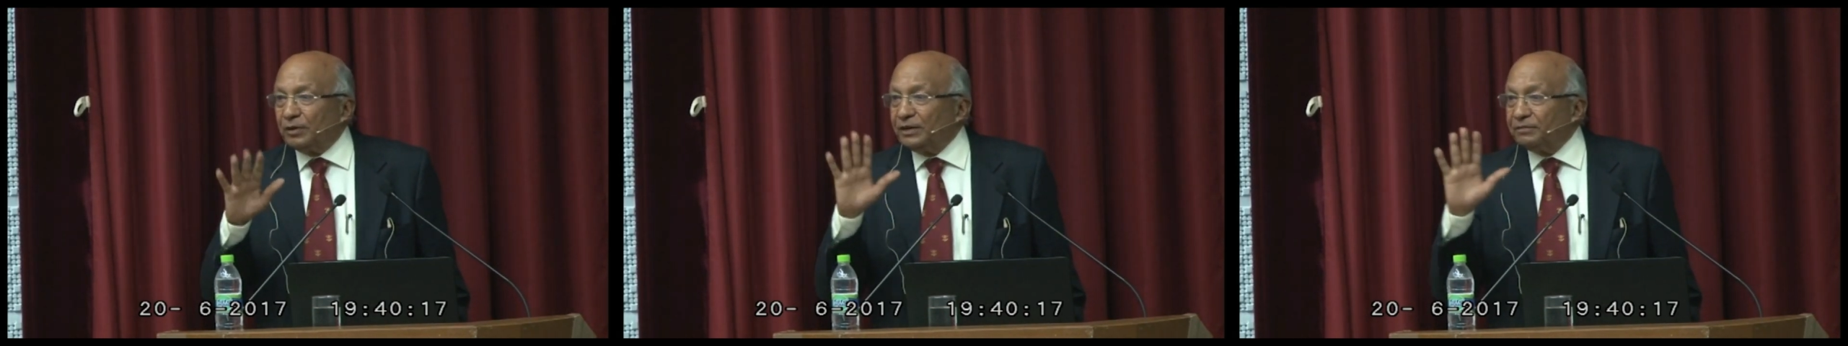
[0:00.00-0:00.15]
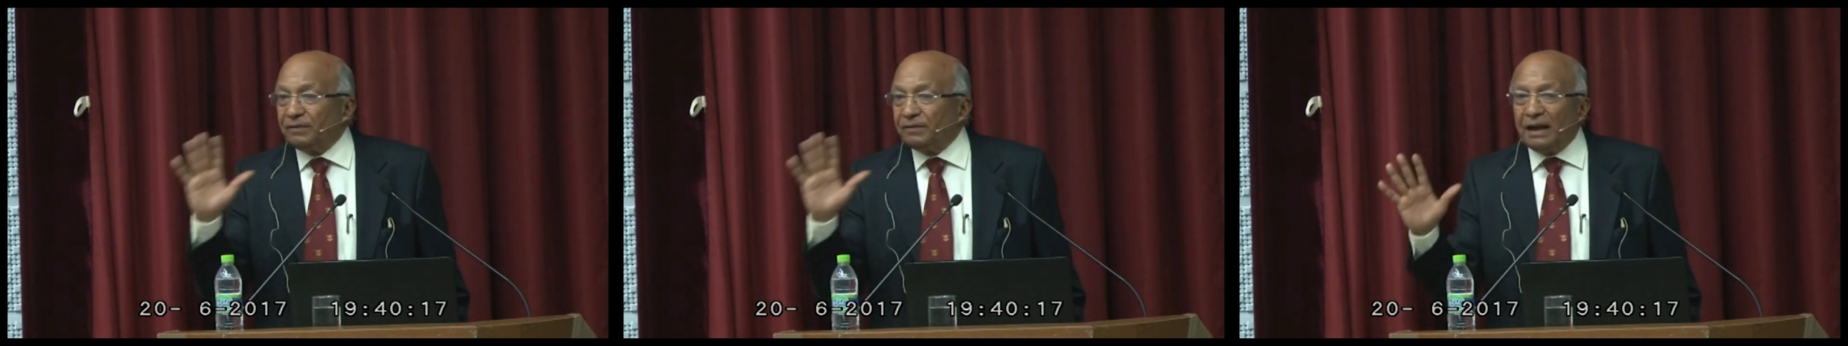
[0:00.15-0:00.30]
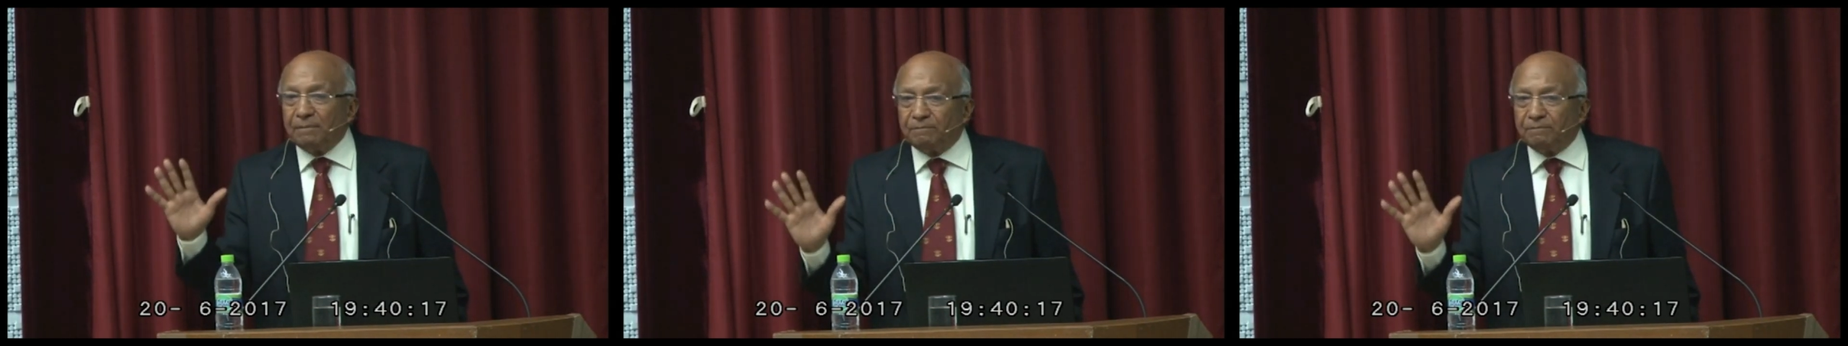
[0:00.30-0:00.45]

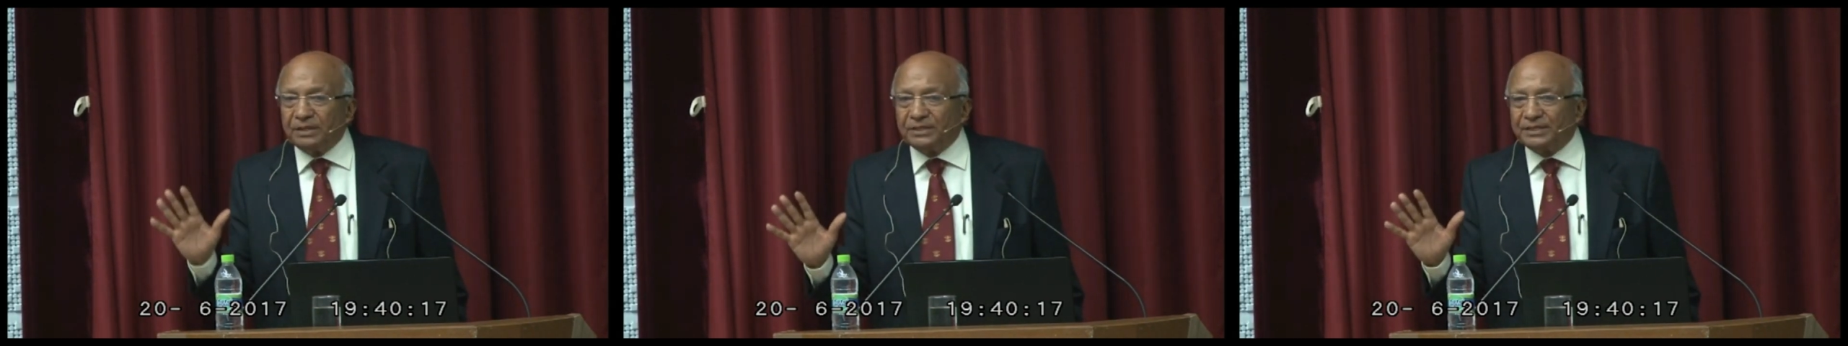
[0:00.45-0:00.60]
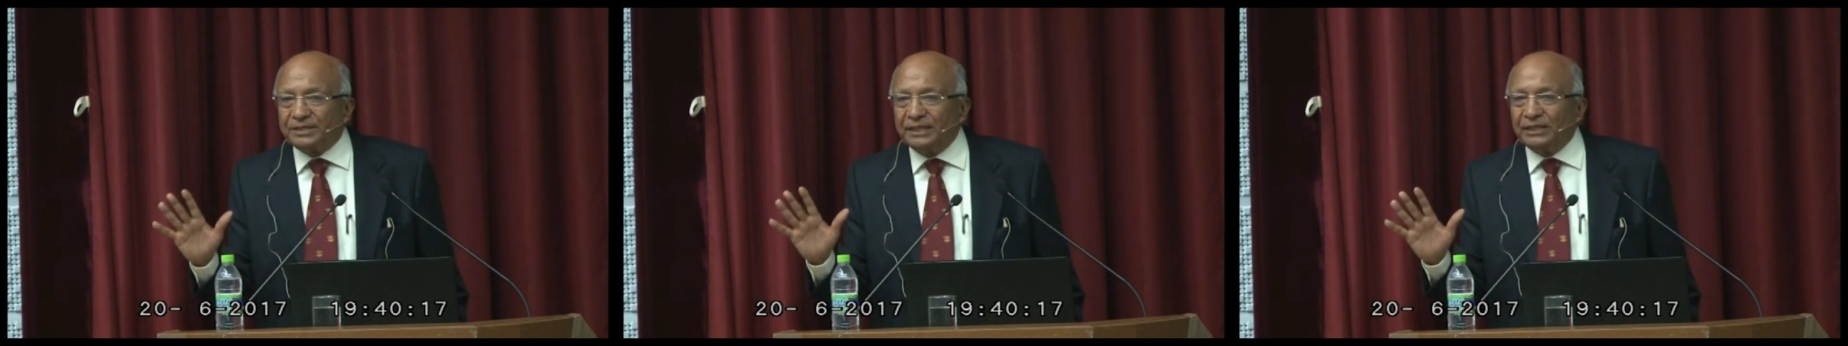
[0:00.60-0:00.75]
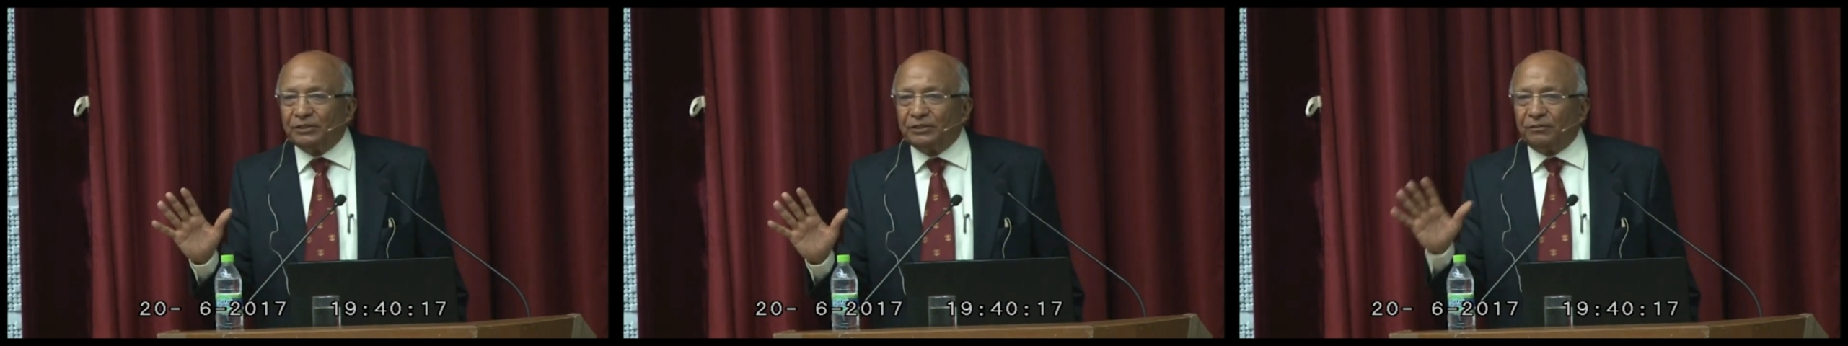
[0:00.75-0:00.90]

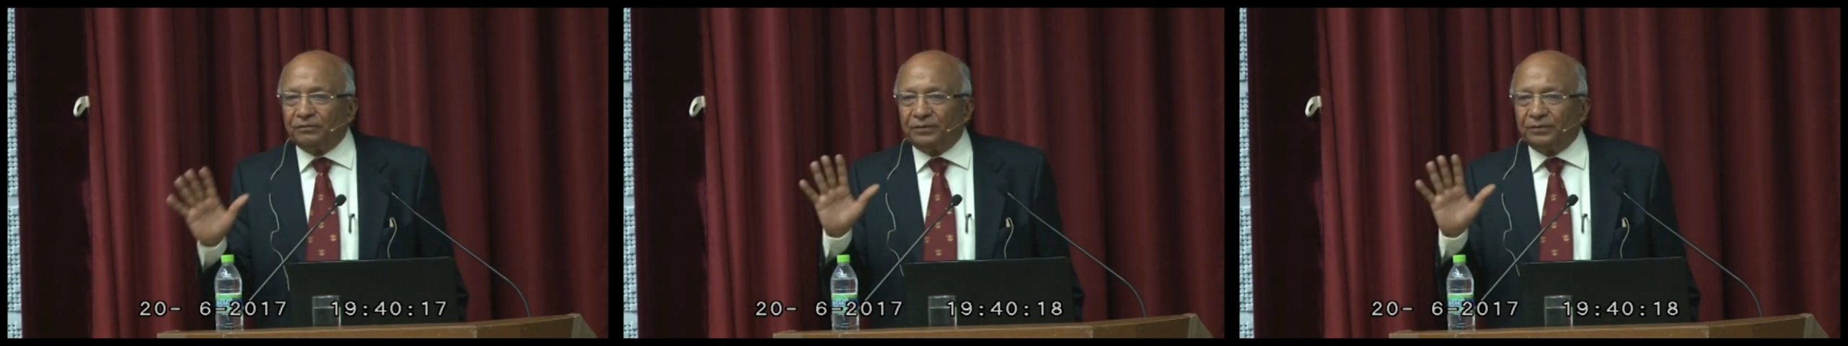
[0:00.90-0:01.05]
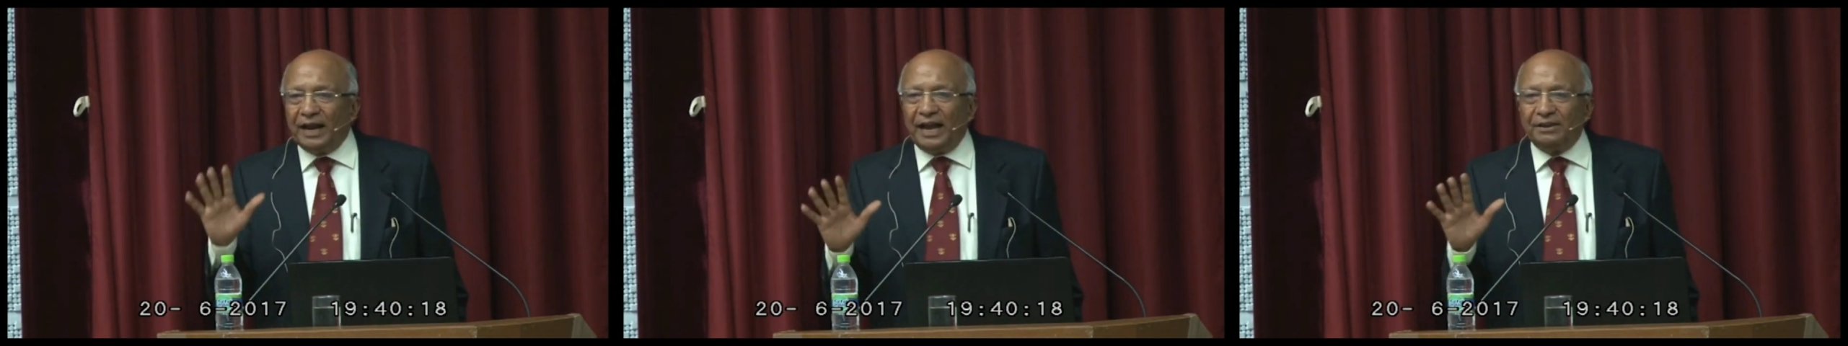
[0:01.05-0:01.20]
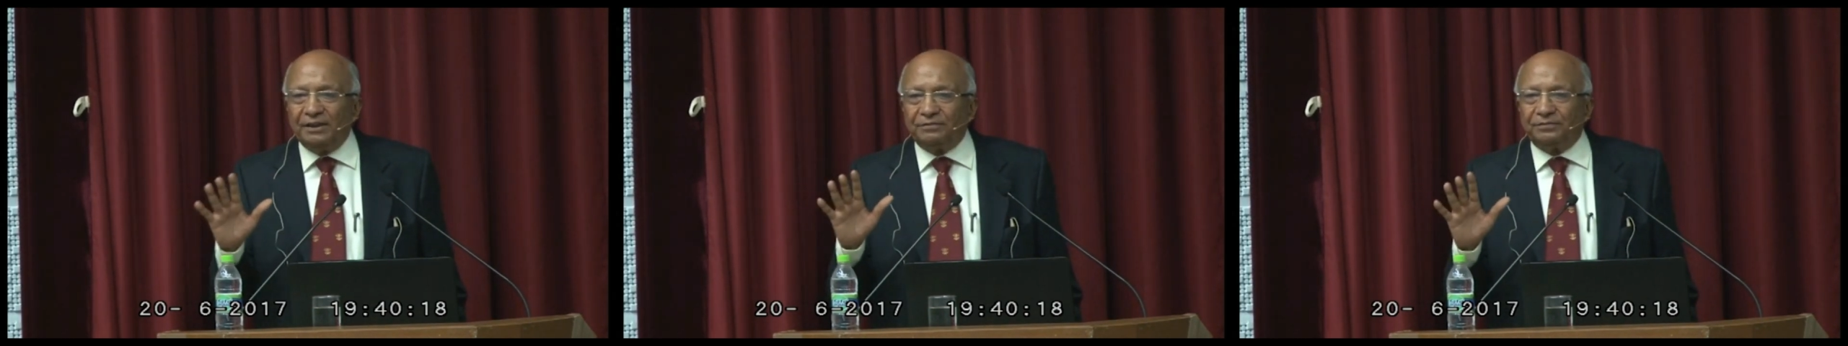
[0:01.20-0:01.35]
25%
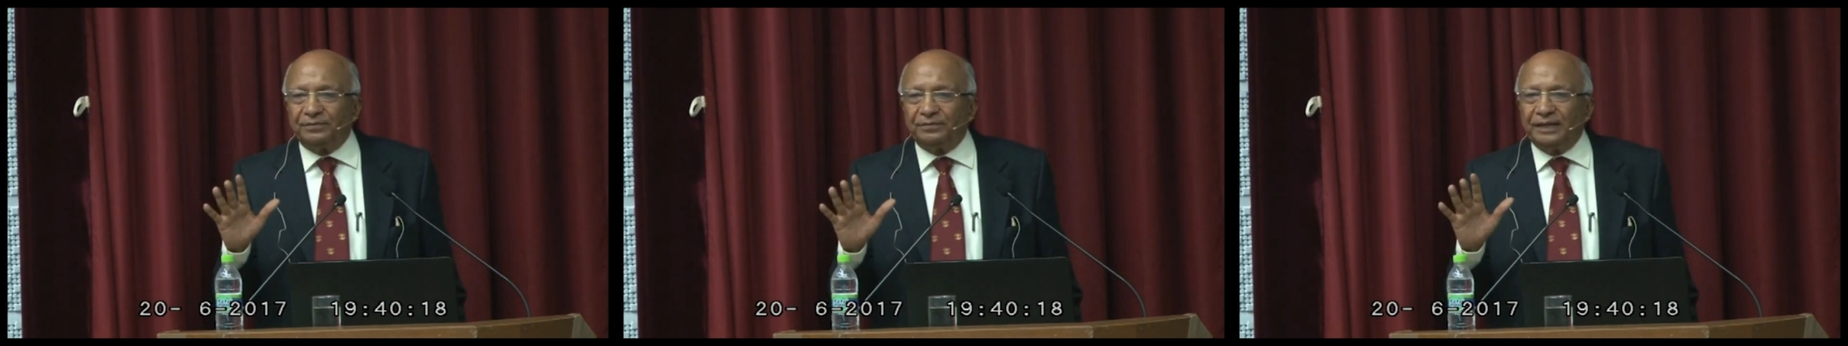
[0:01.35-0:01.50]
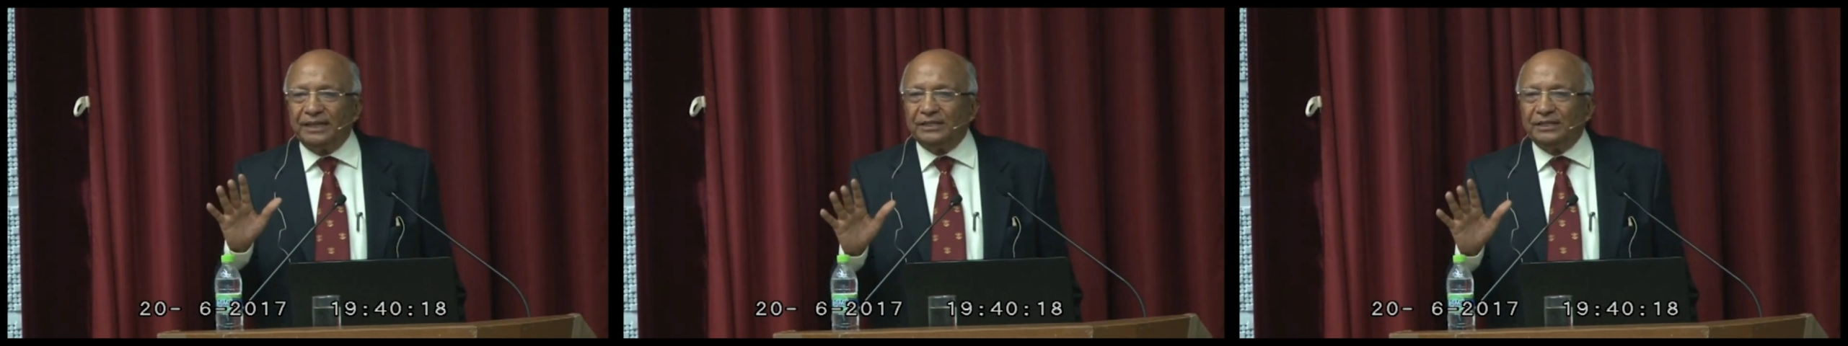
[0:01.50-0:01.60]
of life